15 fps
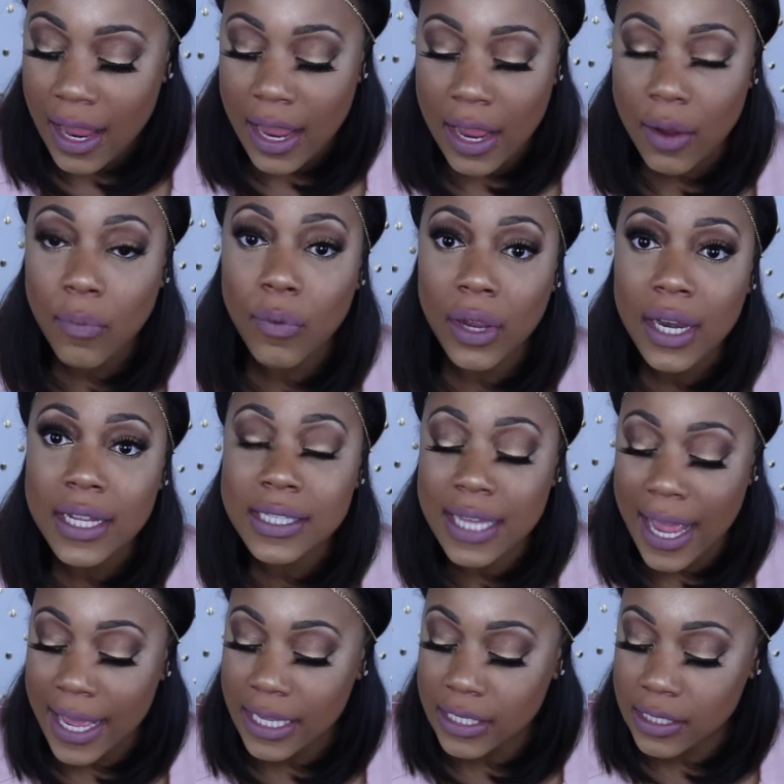It really
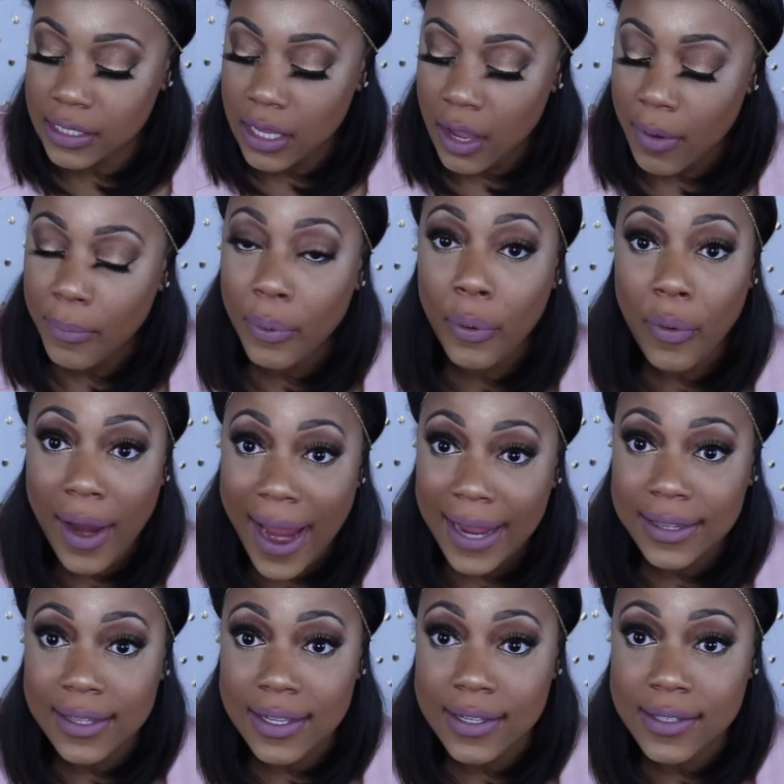takes
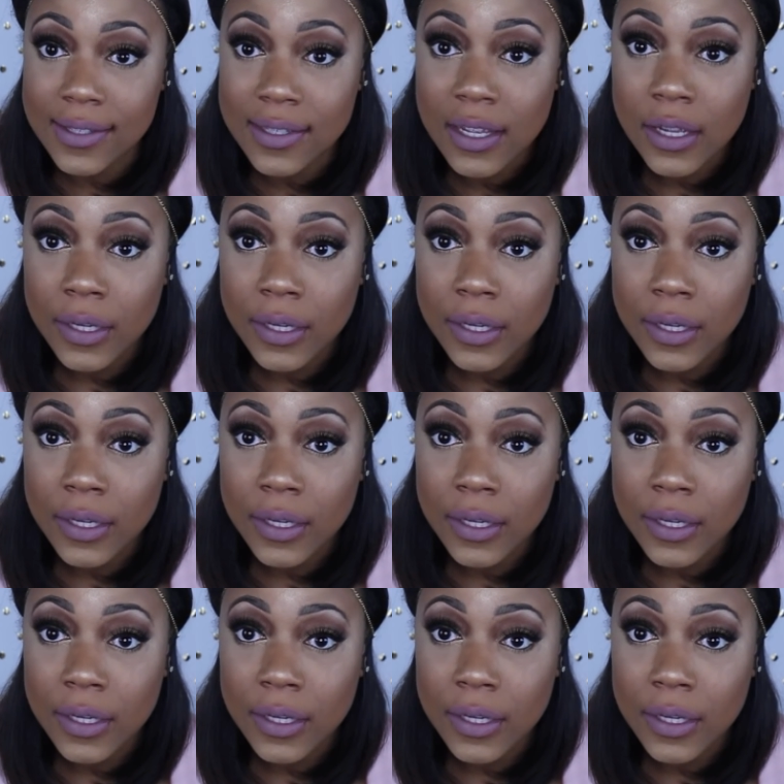practice